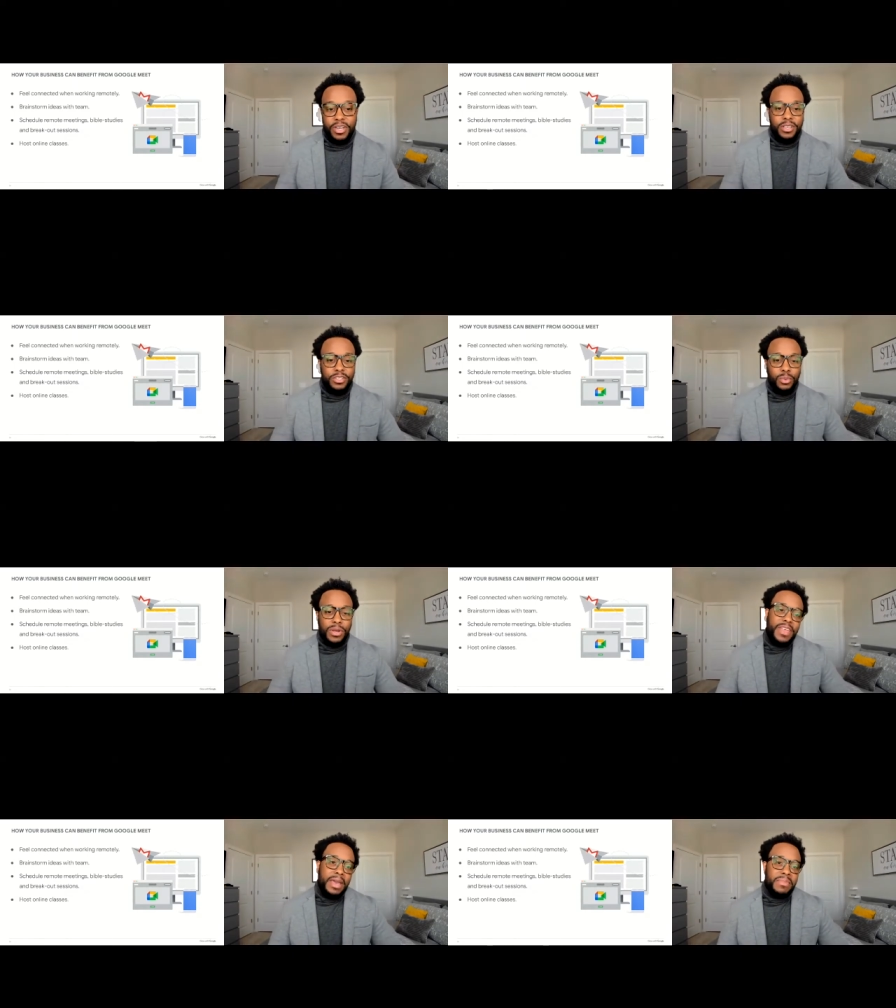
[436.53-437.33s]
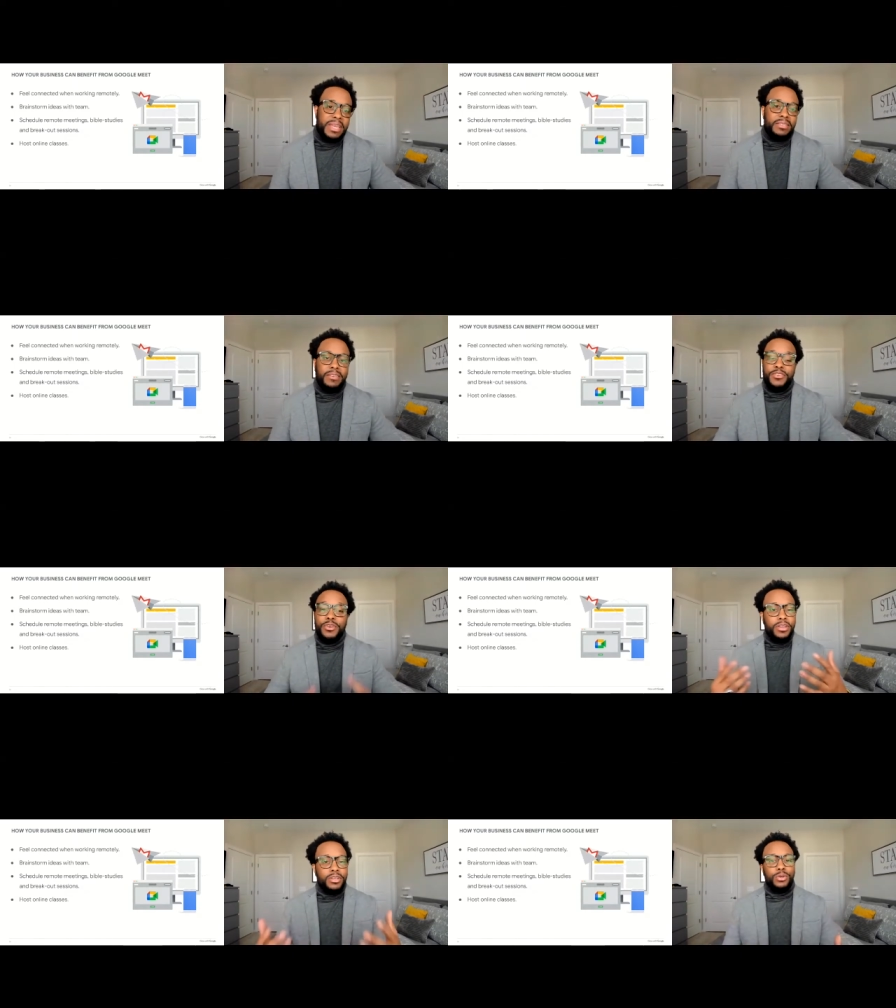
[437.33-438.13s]
So what that means, if you're
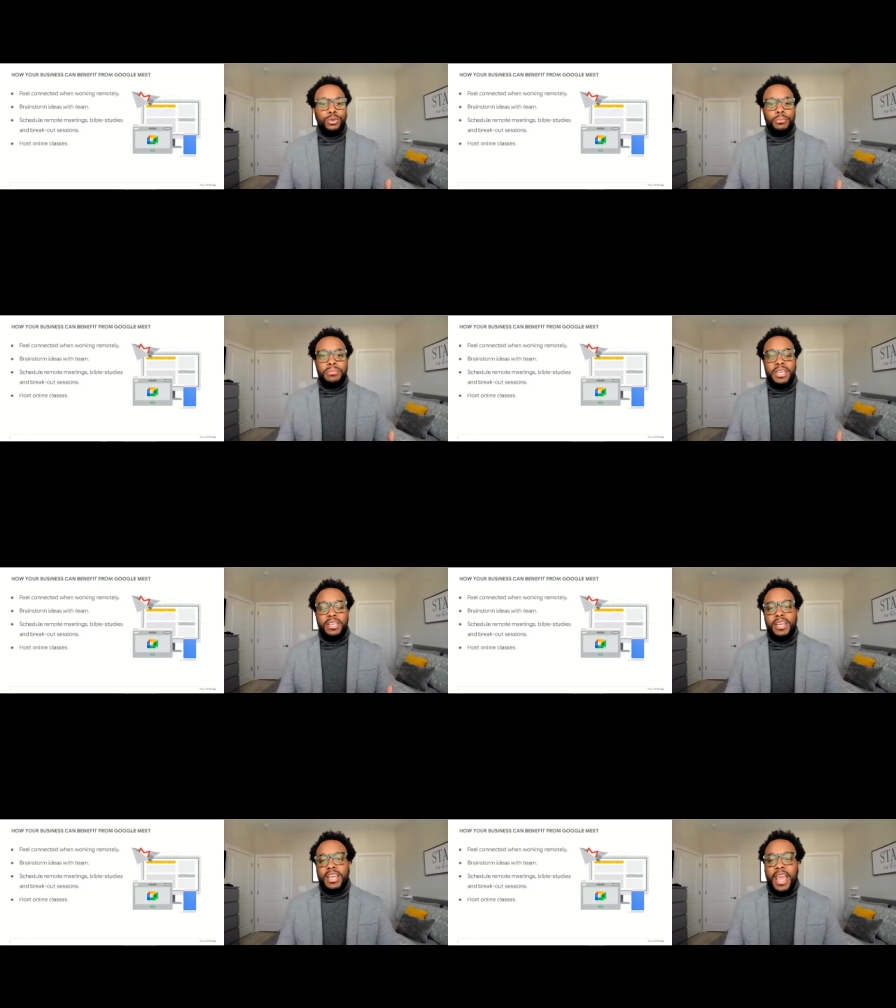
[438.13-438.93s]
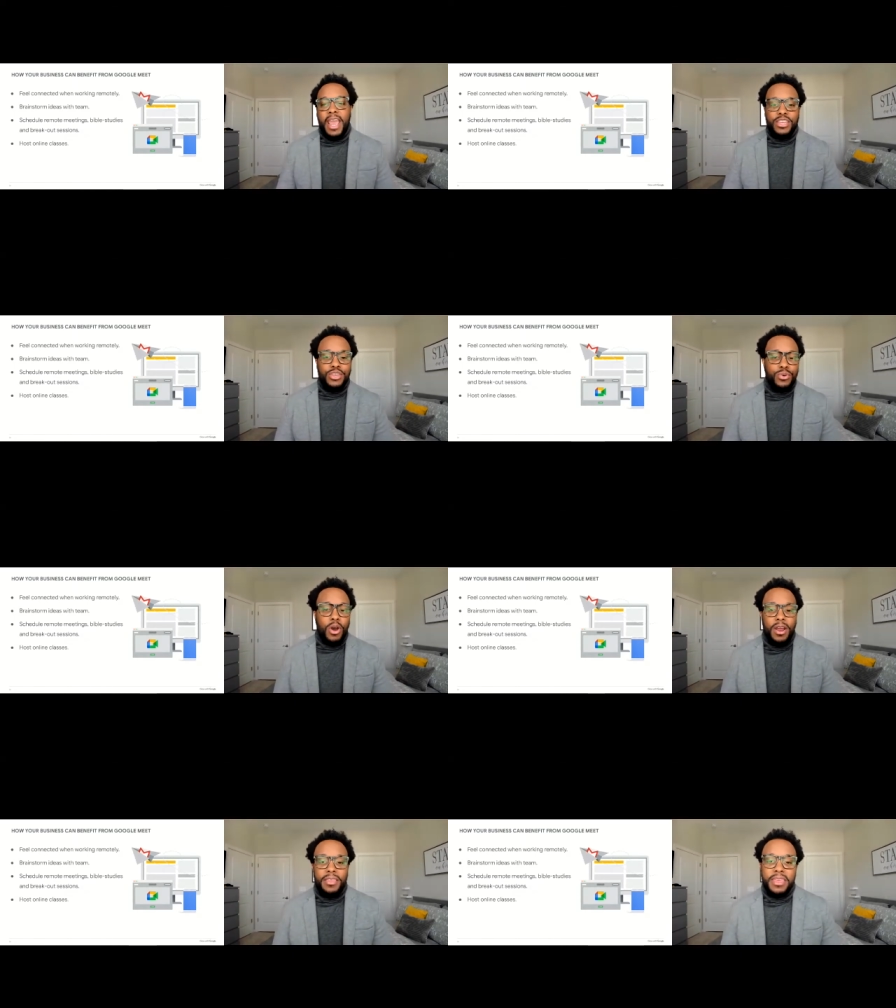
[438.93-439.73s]
in a Google Meet and you
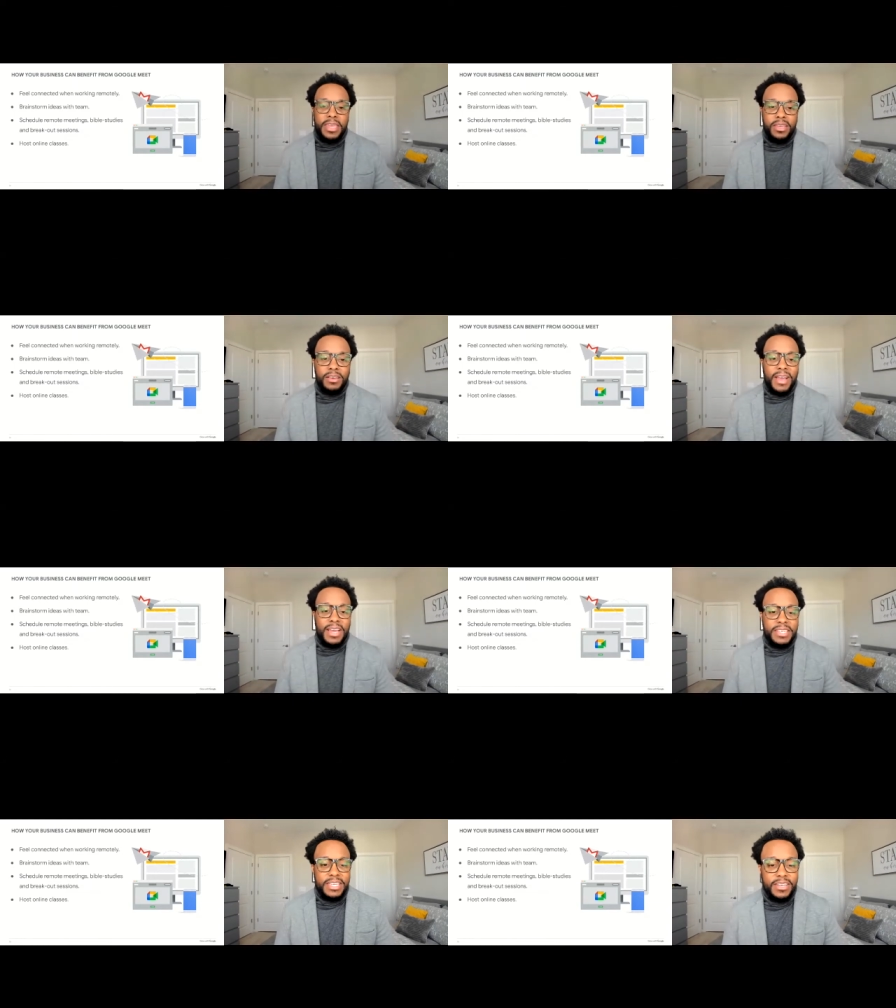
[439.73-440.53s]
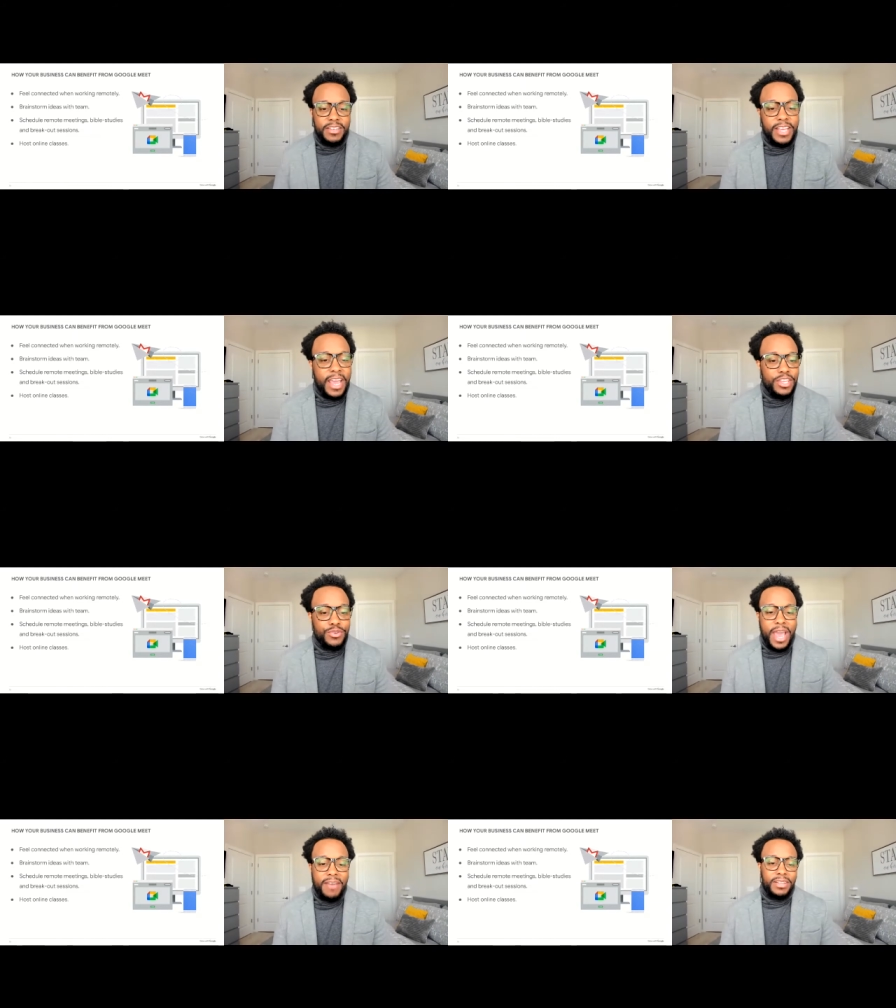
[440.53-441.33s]
are thinking of ideas and you
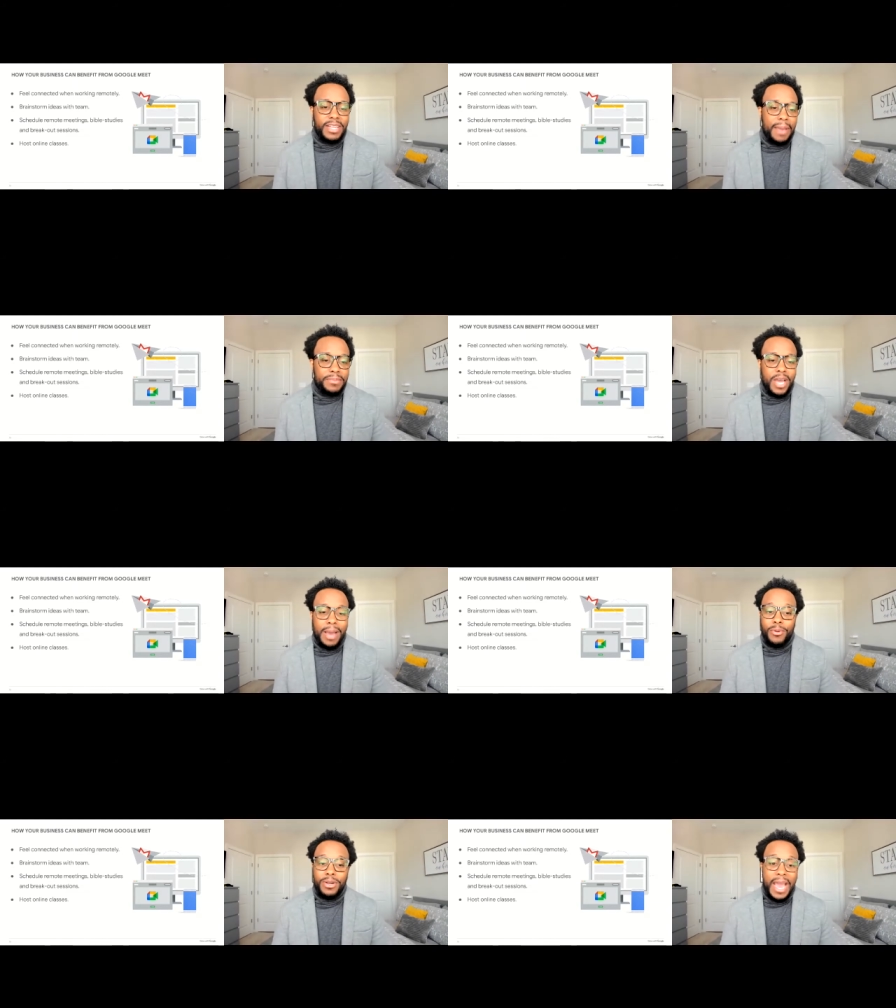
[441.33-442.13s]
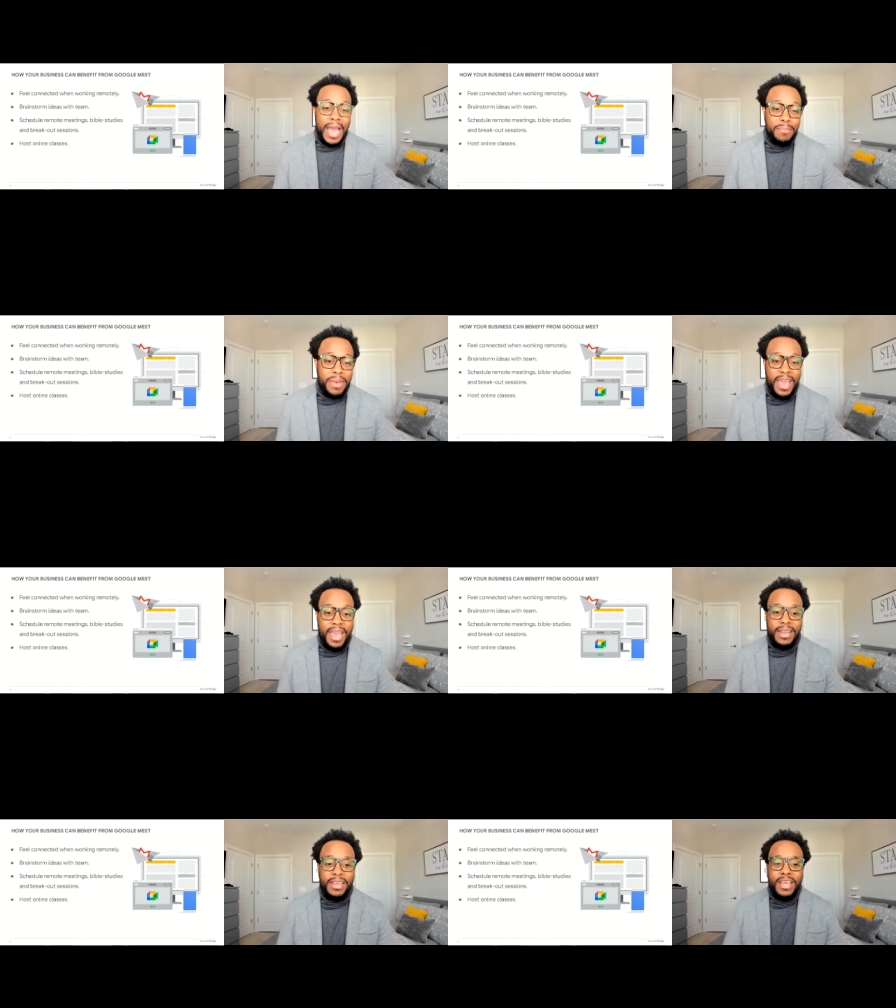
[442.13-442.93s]
have a laptop or an iPad